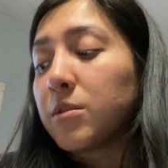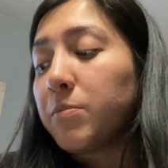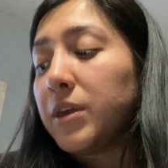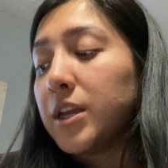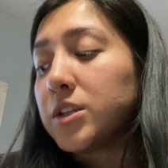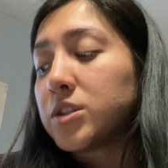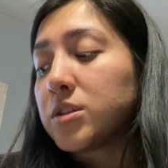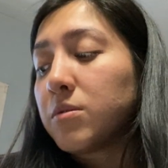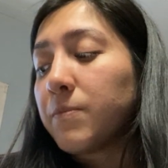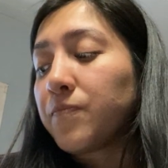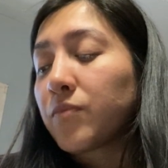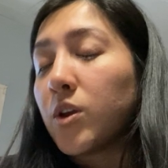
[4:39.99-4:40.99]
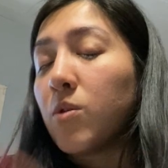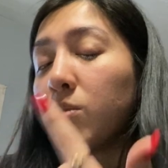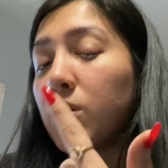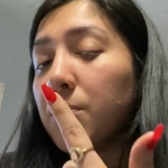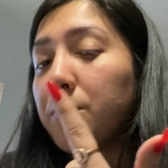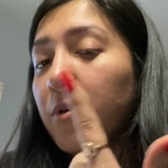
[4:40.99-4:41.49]
pH go
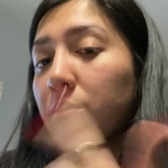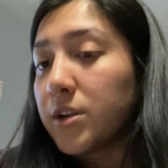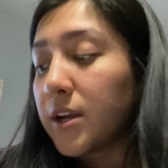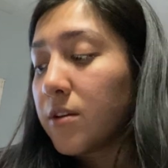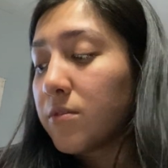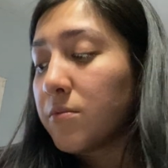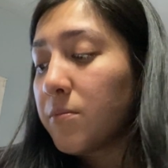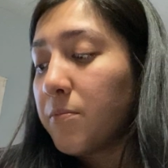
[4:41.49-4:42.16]
up or down,